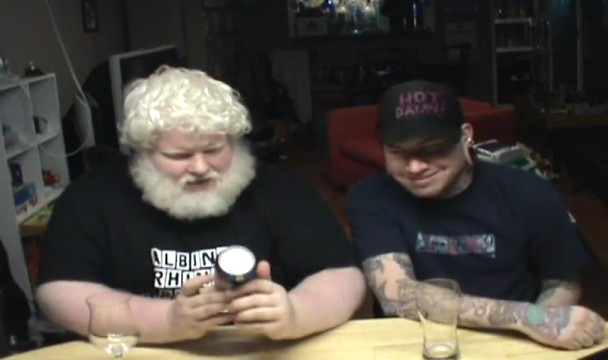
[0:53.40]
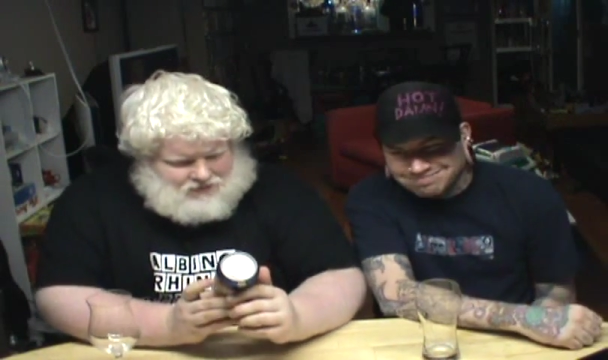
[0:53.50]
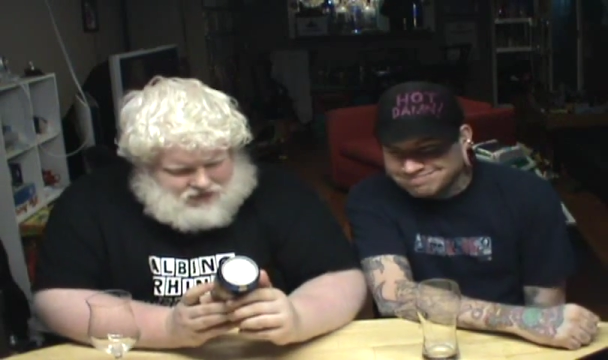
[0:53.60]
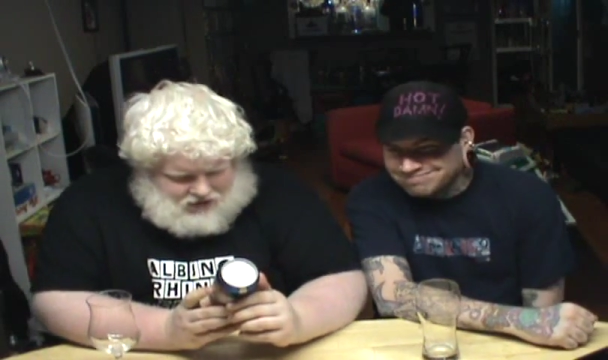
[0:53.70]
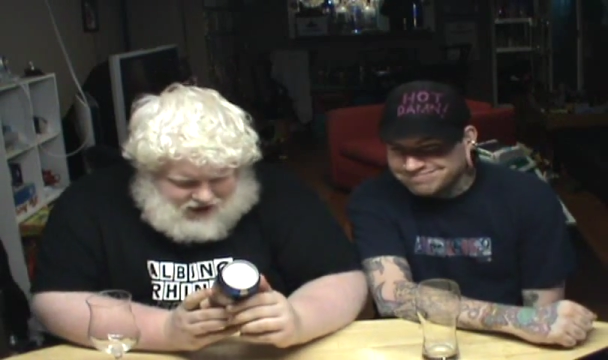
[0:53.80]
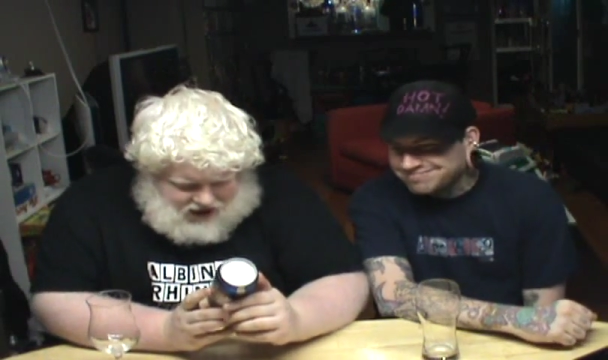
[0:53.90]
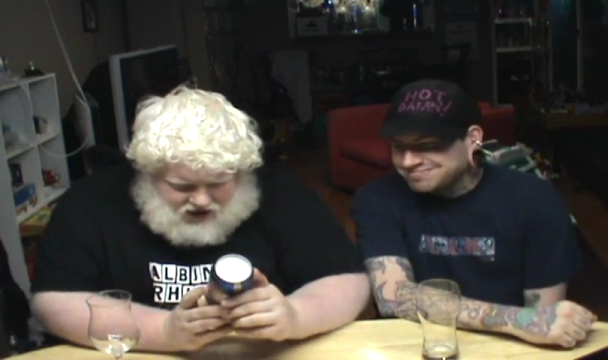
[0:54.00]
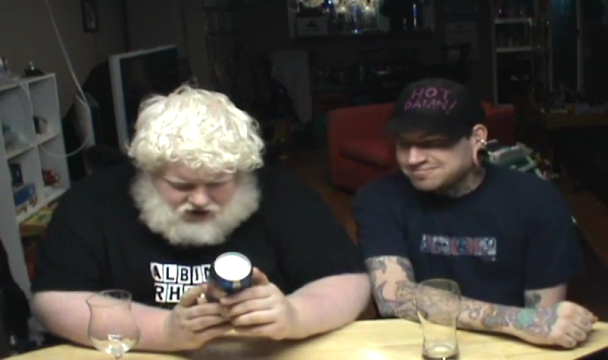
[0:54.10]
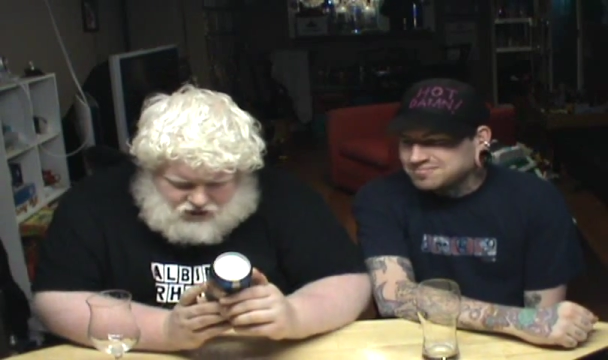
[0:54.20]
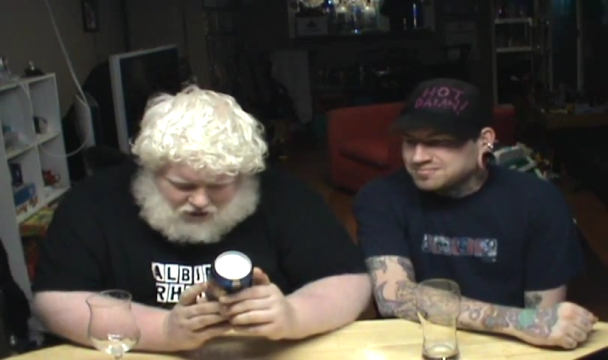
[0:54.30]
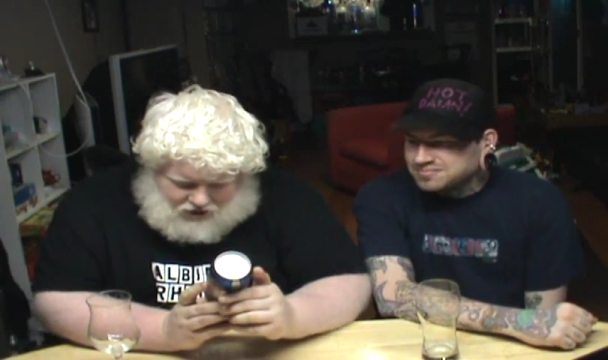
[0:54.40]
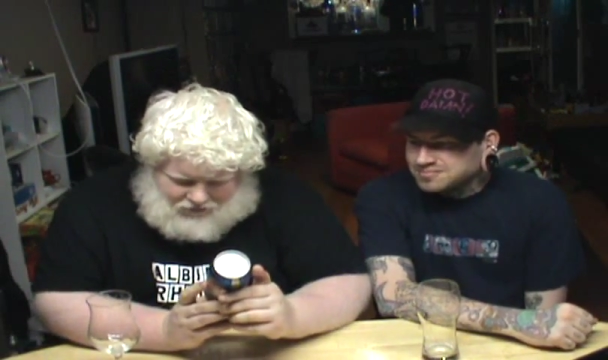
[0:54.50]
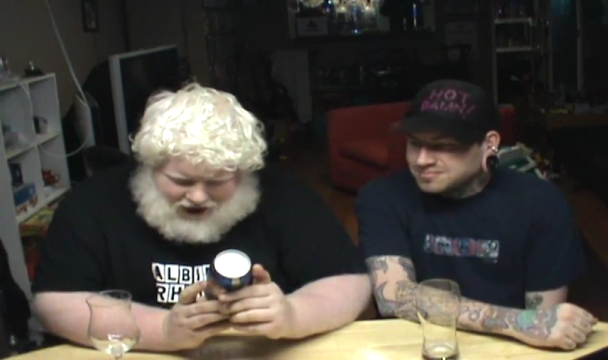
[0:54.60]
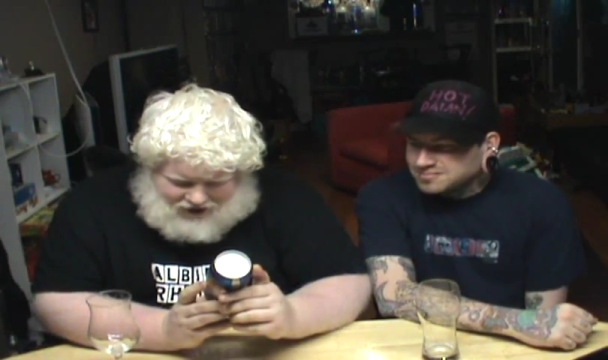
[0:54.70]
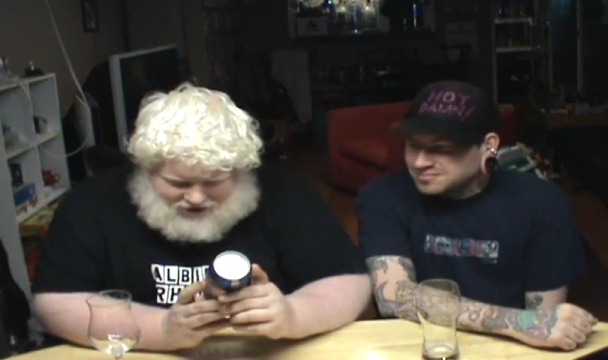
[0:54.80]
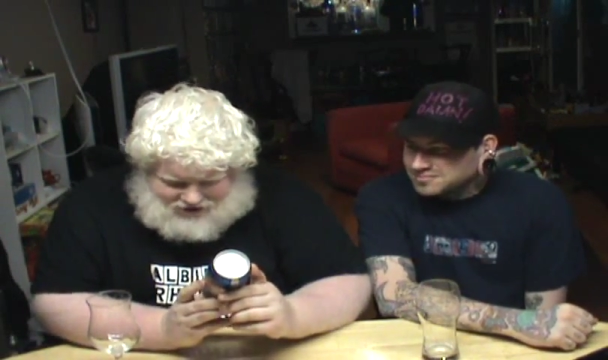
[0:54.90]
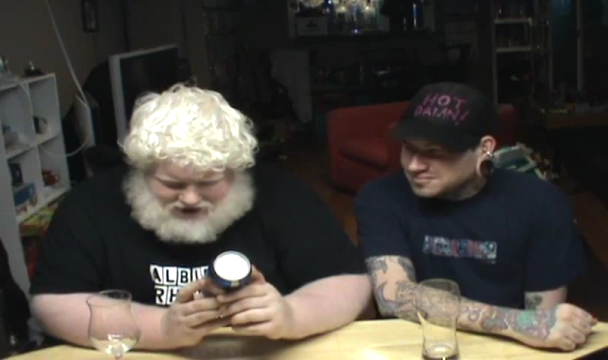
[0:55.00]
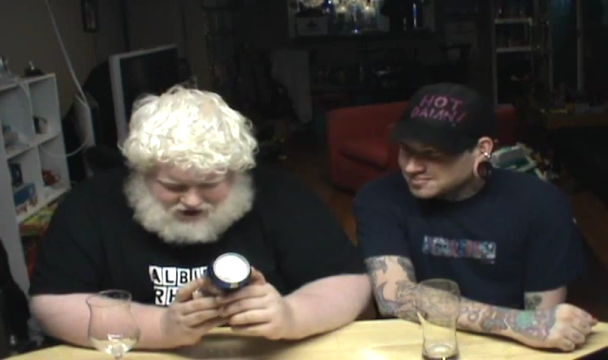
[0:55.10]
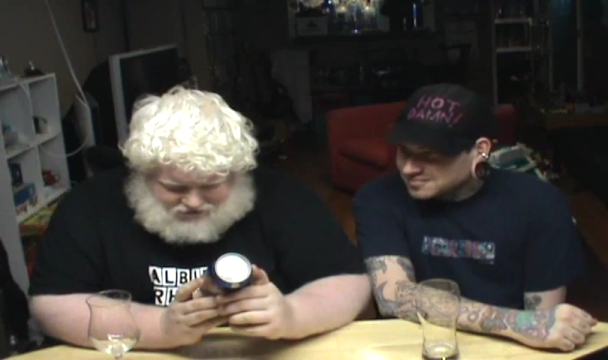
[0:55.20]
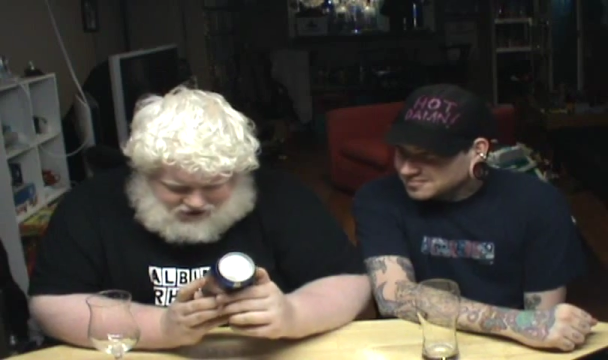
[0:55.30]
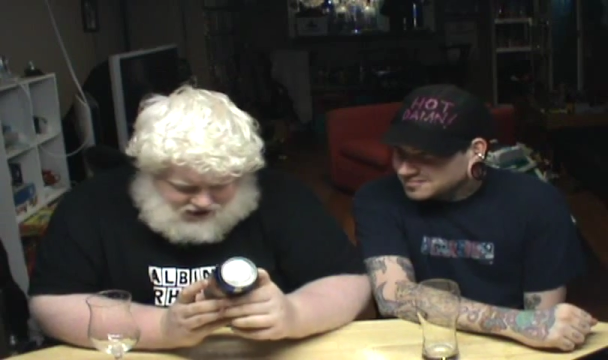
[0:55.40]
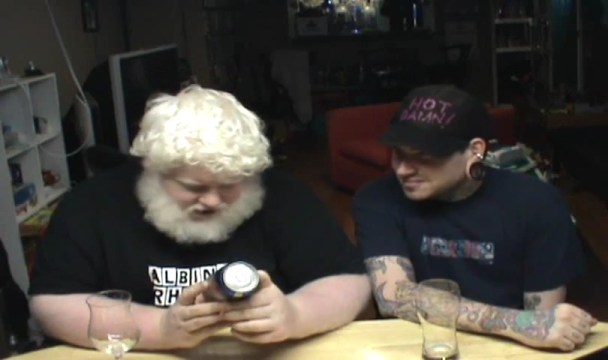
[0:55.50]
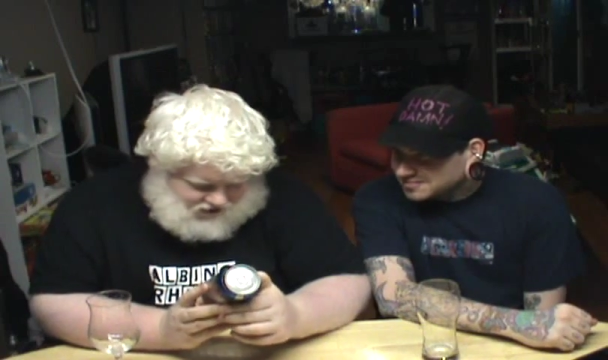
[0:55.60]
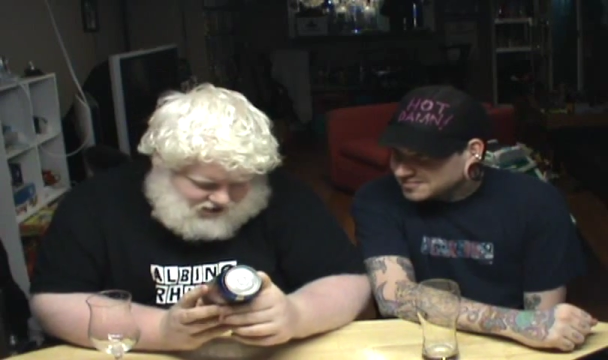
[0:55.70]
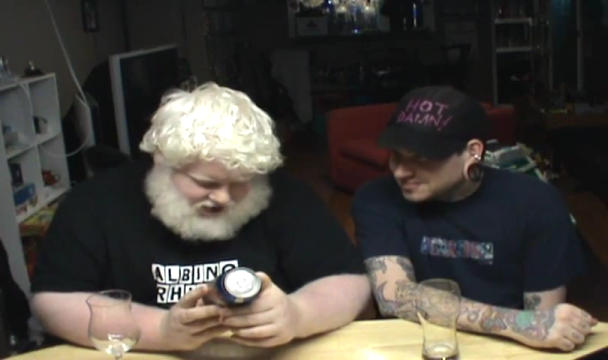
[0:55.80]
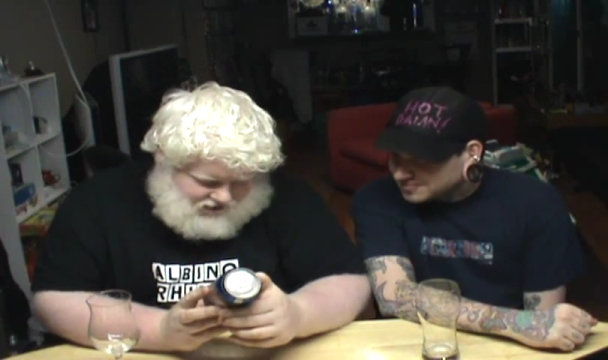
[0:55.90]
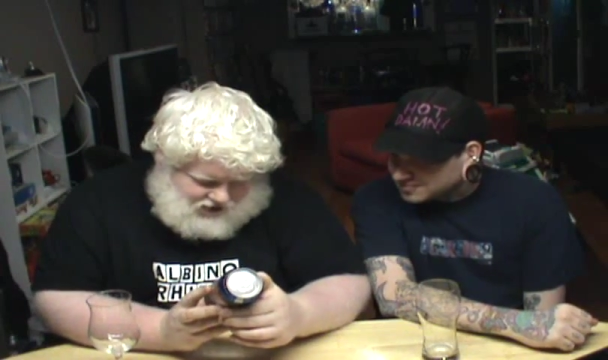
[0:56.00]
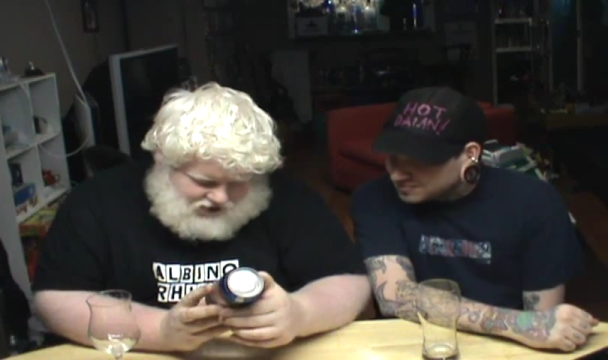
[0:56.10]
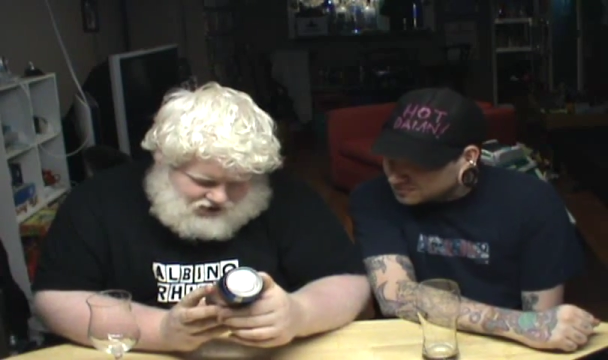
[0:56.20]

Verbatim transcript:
Speaker 1: they're they're making you do all the math yourself. Like here, even the